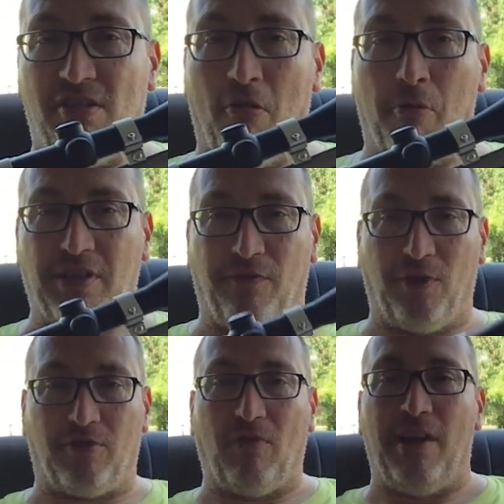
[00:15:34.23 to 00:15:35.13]
You know, what was the
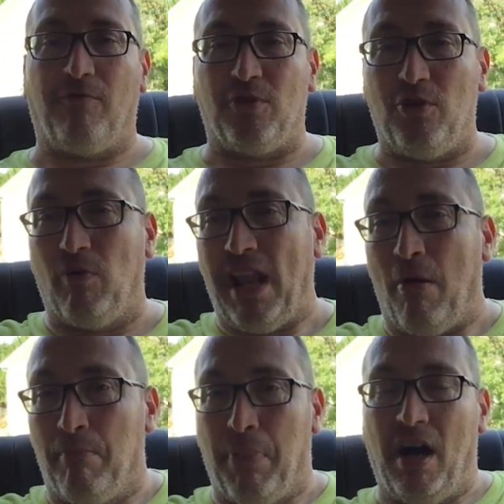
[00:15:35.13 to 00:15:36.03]
first rifle you went out
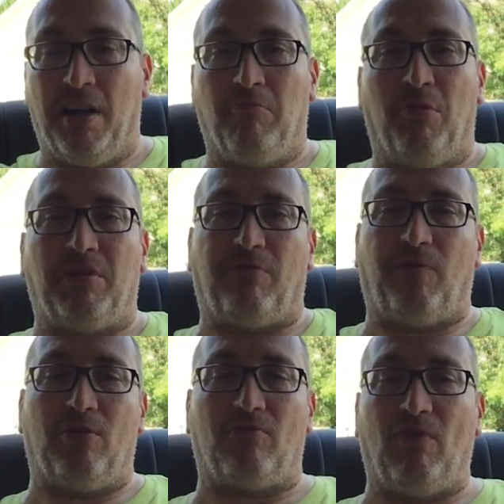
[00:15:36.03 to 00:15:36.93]
and bought? What was the
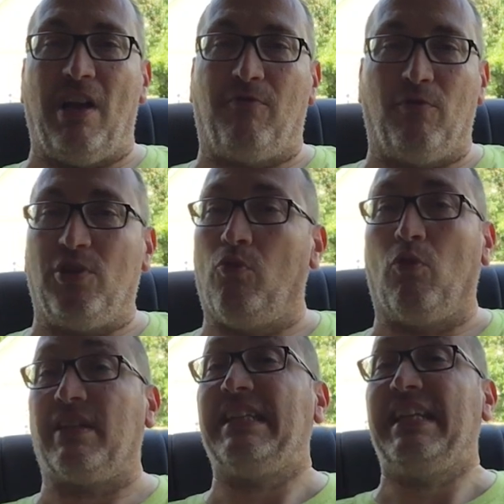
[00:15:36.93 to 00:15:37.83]
first rifle you
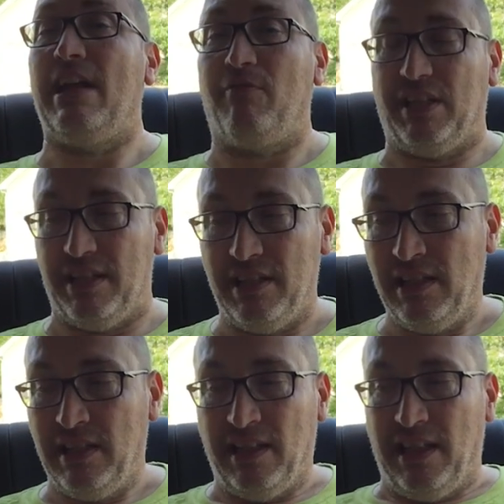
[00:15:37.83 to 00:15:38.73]
were given?
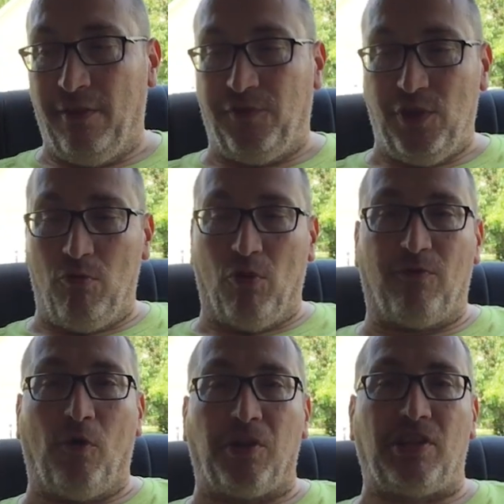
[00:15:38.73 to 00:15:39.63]
If you were
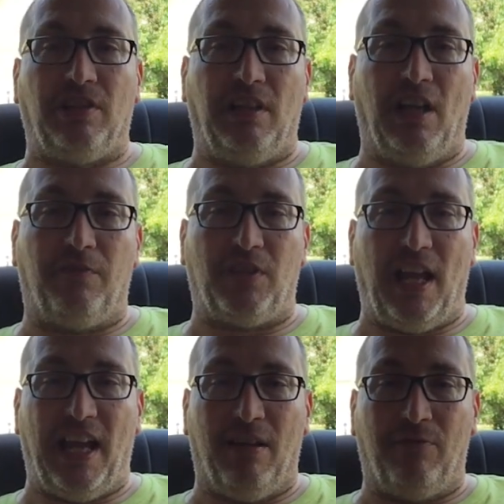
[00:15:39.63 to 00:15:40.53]
fortunate enough to
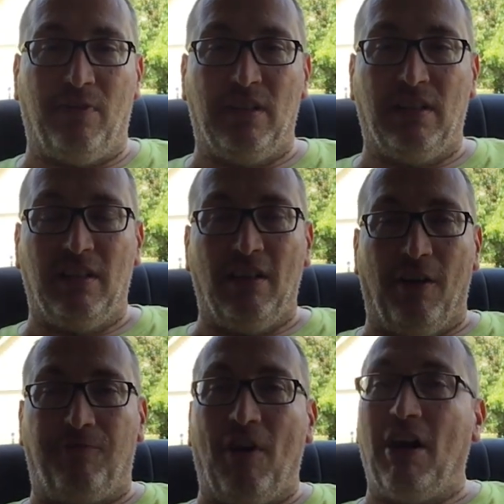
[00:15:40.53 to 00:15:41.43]
have a
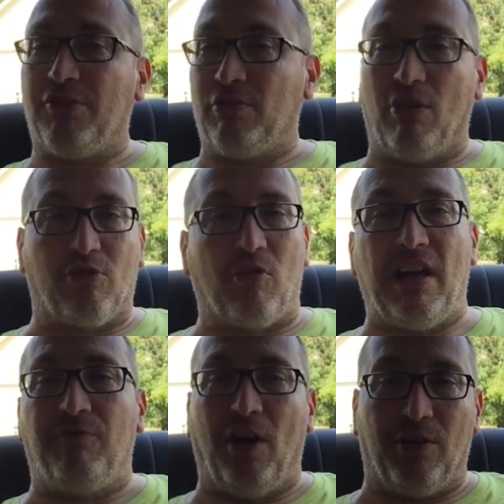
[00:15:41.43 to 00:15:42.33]
father or a
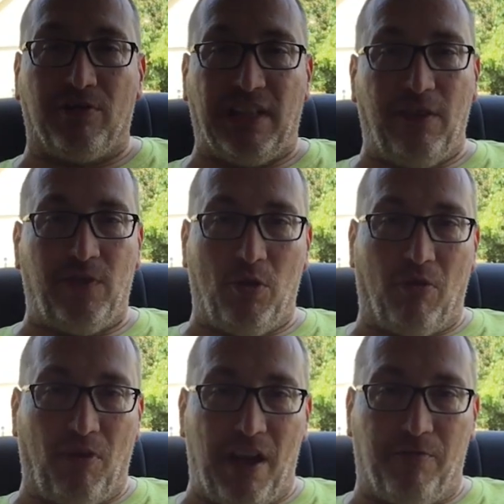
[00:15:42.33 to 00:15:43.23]
grandfather give you a
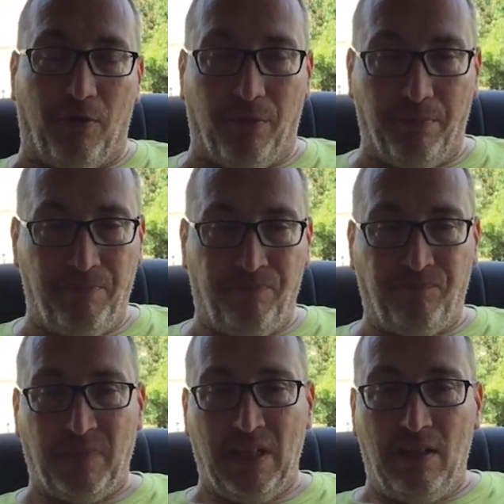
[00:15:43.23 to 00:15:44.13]
rifle.
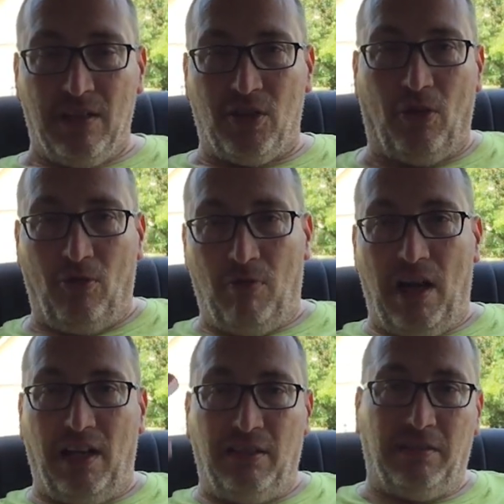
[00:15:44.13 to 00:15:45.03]

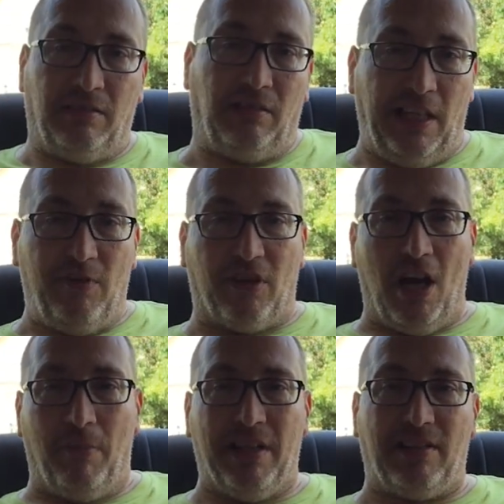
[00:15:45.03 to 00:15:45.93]
So leave your
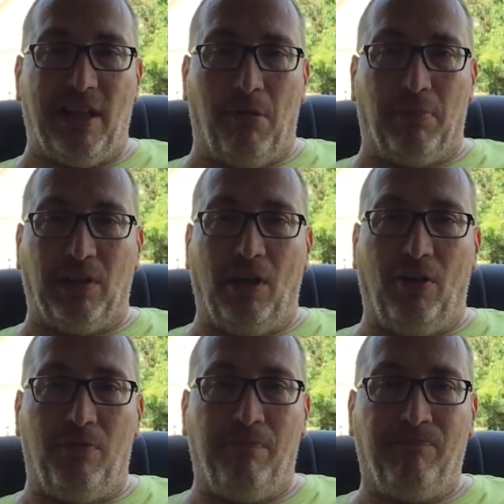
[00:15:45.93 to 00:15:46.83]
comments down
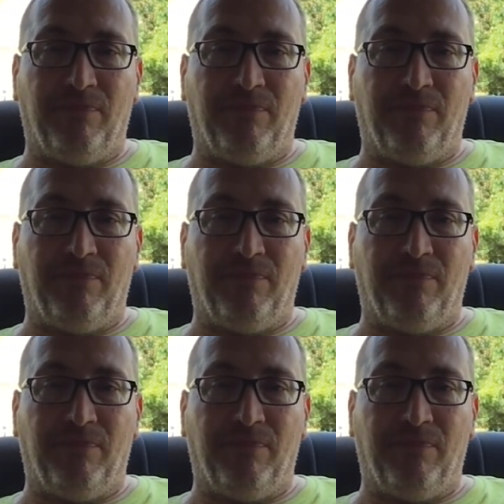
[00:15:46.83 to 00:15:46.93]
below.